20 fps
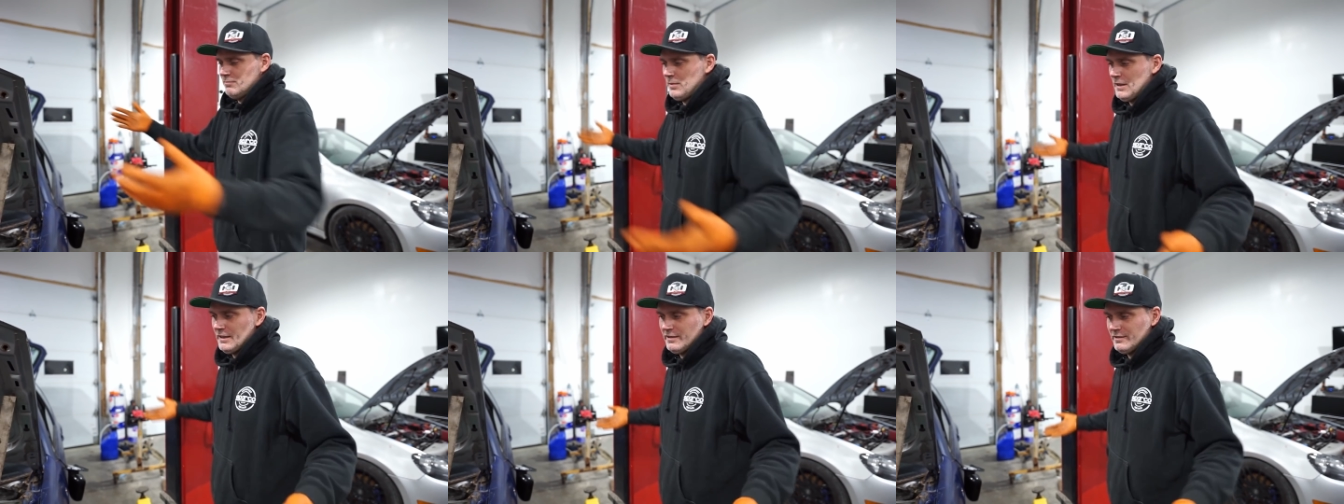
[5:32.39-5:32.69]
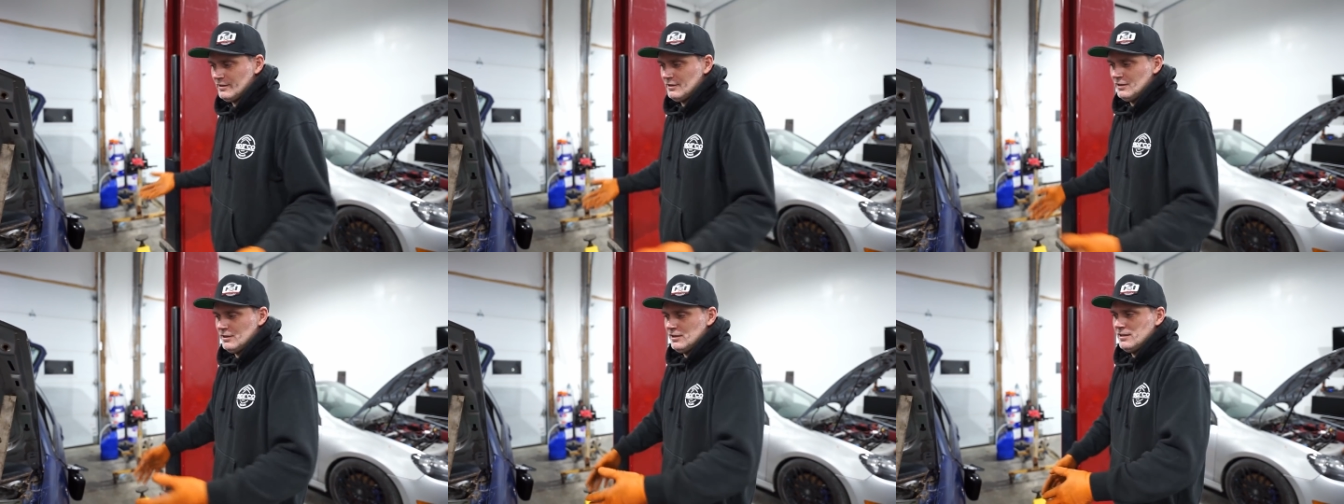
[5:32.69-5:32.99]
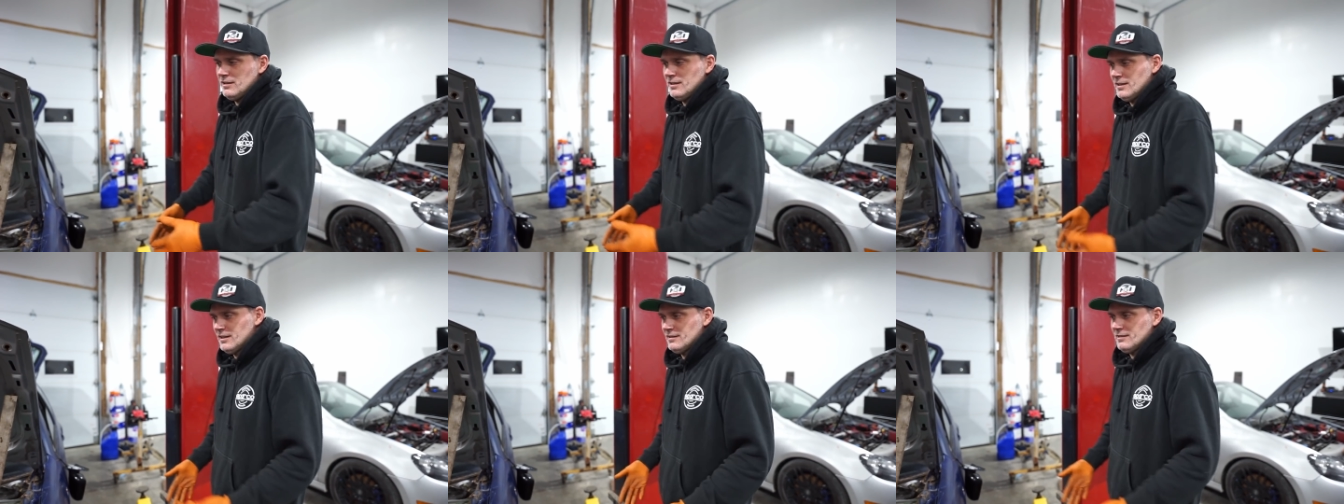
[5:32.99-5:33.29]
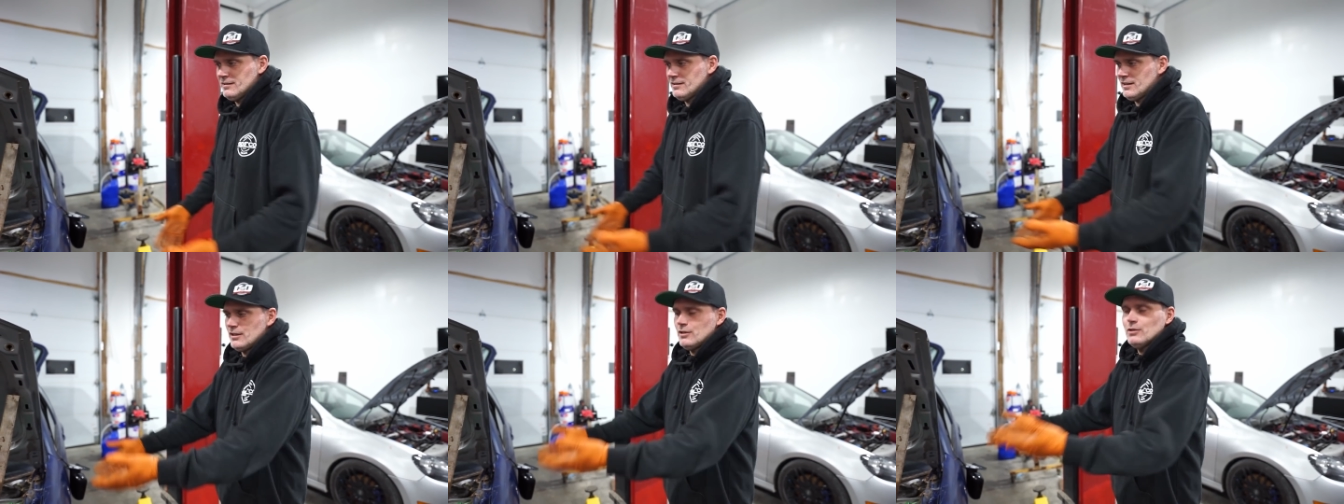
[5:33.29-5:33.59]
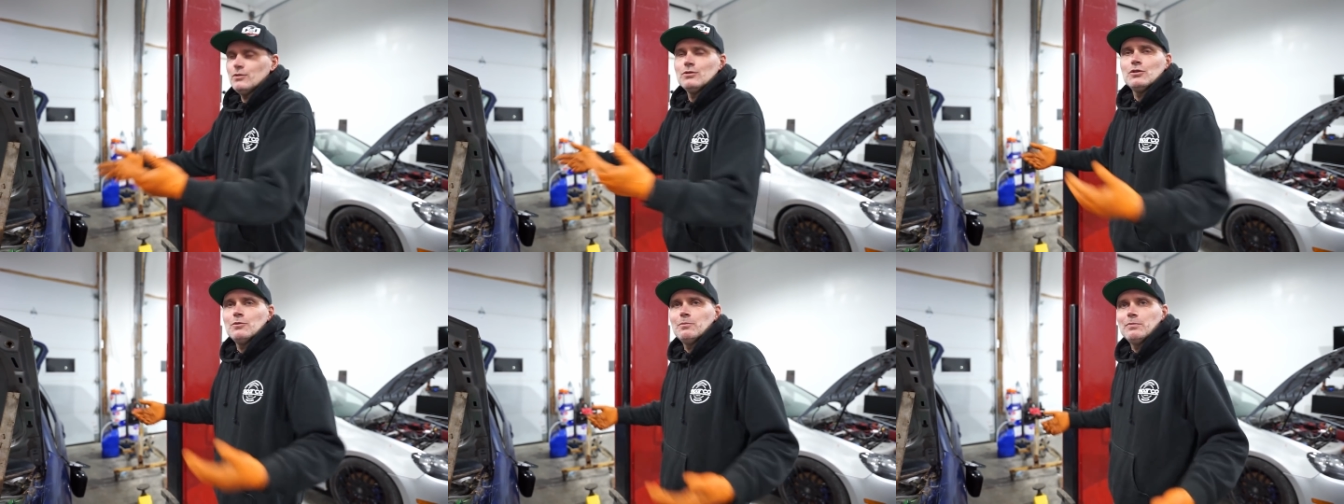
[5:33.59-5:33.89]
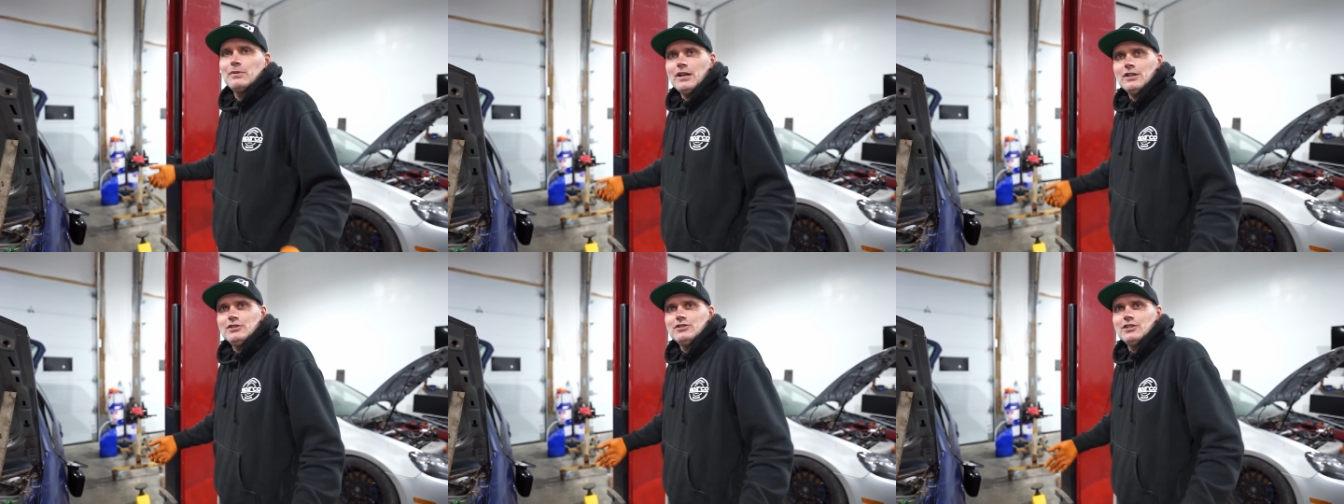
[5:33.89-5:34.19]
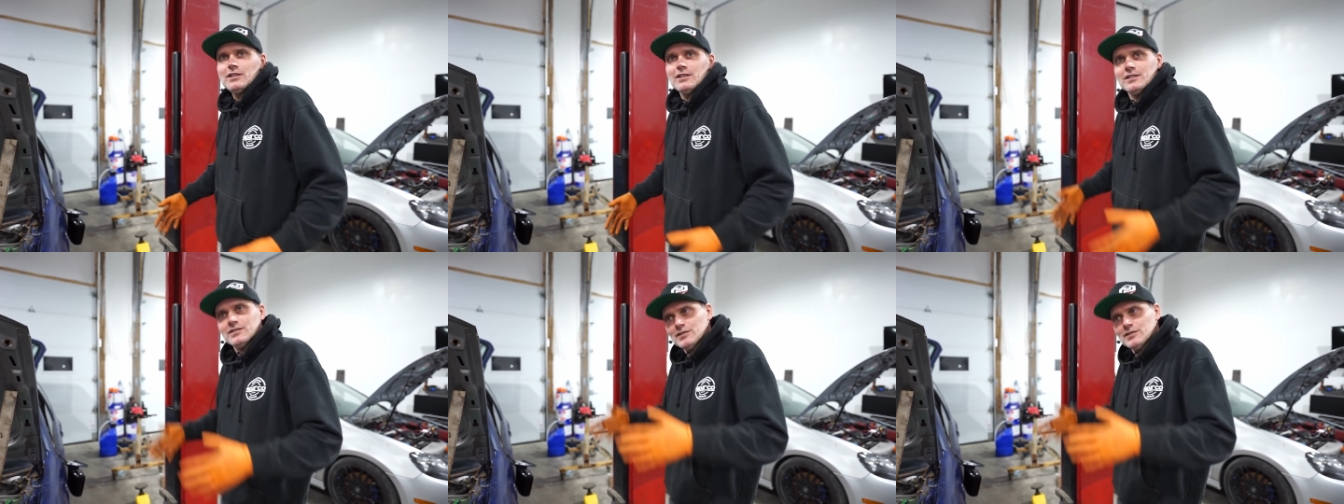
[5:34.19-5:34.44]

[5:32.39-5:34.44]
basically is a YouTube project.